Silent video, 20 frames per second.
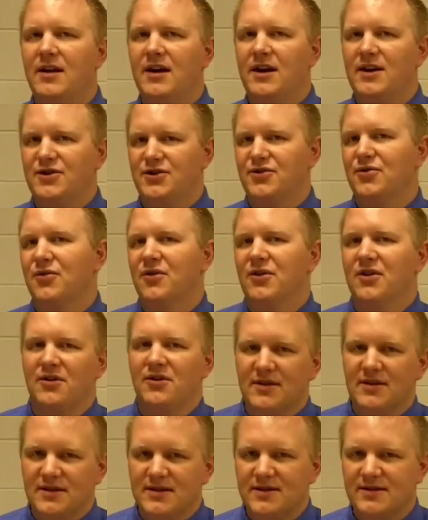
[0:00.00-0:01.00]
on short
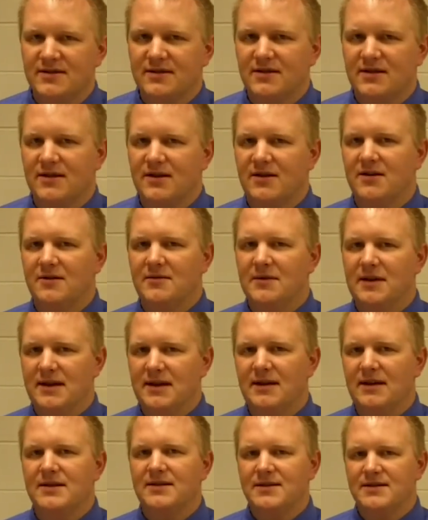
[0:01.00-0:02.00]
notice, I
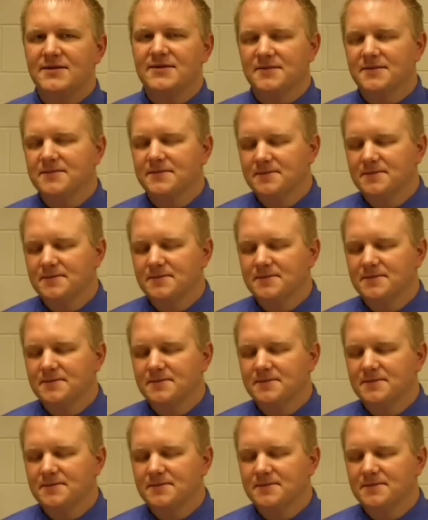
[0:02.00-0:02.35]
guess.